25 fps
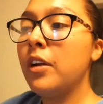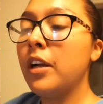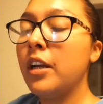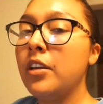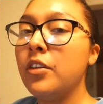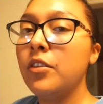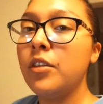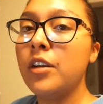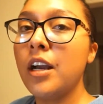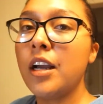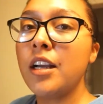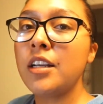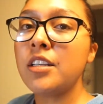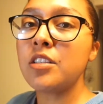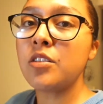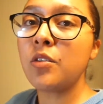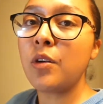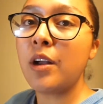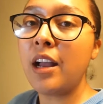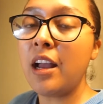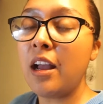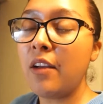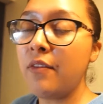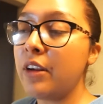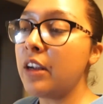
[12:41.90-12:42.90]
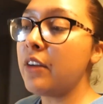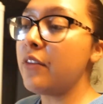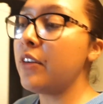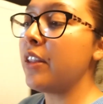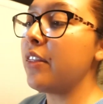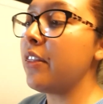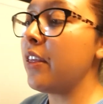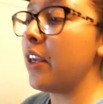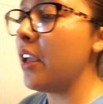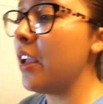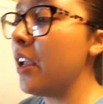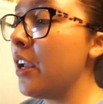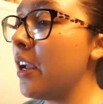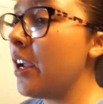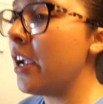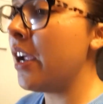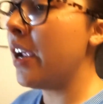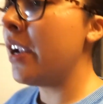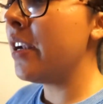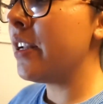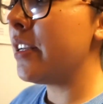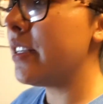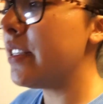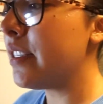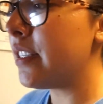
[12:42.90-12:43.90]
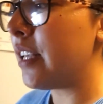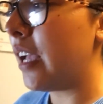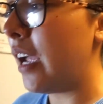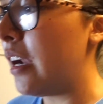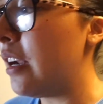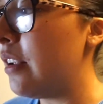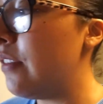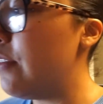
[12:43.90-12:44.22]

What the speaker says: right, you guys, so I have everything inside